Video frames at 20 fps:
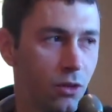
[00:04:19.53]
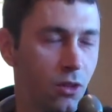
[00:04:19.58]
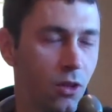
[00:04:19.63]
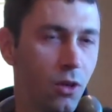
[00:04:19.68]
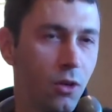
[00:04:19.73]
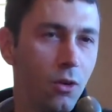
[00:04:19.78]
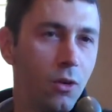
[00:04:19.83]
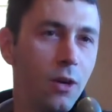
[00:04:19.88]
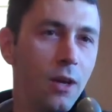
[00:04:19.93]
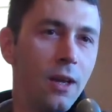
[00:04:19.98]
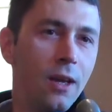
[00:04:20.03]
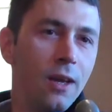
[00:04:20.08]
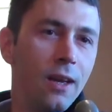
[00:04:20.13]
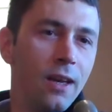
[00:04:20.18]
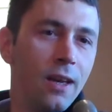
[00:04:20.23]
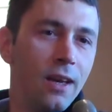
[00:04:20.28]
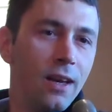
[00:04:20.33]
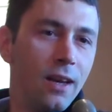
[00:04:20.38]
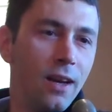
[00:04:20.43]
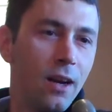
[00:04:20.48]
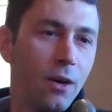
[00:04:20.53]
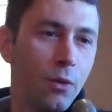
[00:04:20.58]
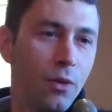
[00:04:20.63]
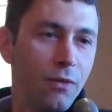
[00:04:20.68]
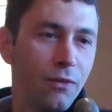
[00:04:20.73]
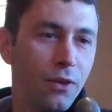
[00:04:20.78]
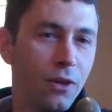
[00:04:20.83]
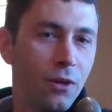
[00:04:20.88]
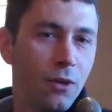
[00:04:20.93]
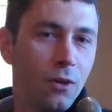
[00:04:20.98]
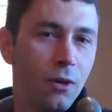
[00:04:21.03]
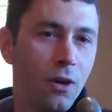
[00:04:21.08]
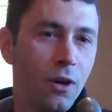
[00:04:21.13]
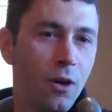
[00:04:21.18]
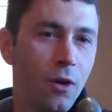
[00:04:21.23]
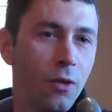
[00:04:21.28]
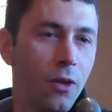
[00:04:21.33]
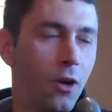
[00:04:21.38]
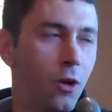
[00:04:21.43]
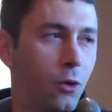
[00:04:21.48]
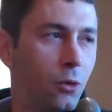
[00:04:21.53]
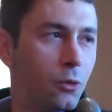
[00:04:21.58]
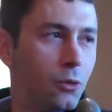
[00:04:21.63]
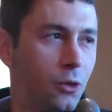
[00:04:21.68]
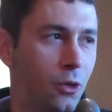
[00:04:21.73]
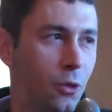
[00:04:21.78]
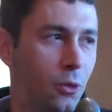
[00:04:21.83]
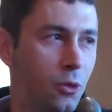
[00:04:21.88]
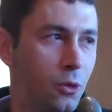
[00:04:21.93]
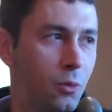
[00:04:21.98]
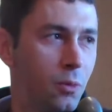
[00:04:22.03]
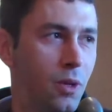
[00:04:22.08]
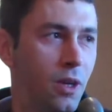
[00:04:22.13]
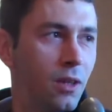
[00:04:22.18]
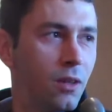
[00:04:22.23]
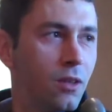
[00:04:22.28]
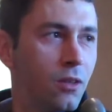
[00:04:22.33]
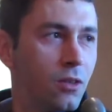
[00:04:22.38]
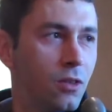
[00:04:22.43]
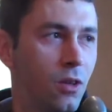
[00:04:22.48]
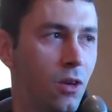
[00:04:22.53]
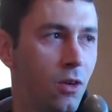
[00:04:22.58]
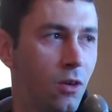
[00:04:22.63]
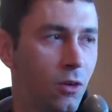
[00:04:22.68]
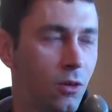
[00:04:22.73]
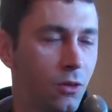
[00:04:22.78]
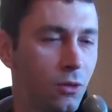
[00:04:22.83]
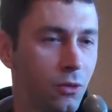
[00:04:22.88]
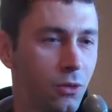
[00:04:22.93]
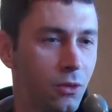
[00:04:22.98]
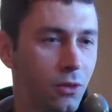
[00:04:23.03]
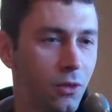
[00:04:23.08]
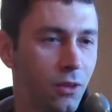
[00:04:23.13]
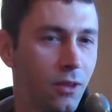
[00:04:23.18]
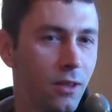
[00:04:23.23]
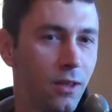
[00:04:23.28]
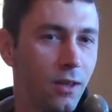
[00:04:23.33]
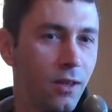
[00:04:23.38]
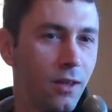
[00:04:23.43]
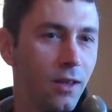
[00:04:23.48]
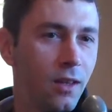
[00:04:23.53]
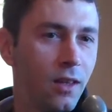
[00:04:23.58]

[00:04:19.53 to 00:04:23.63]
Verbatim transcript: So mm-hmm. uh, we fill all the holes, so to speak, the stalls uh,